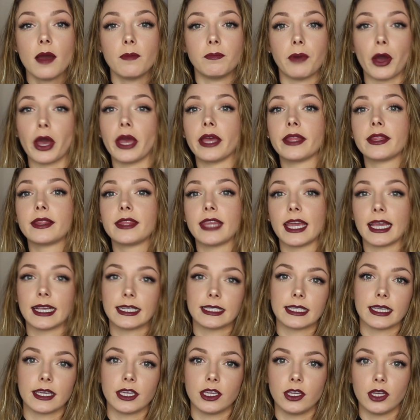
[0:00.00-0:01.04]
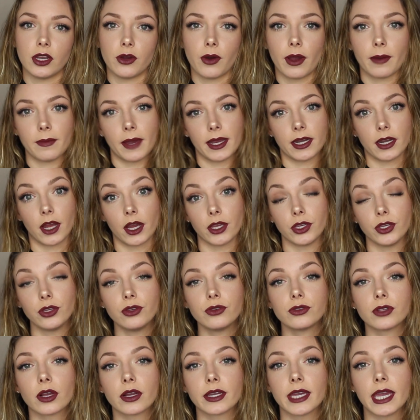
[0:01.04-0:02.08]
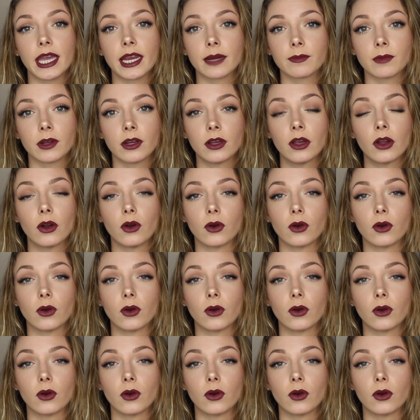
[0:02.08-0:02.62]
but things that, you know, I might not use on camera,